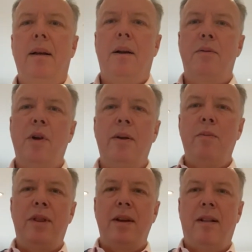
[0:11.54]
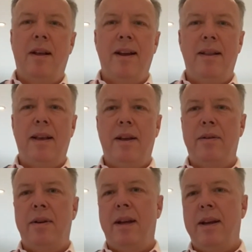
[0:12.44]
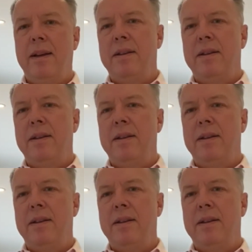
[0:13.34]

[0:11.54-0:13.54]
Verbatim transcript: I was on with a client the other day,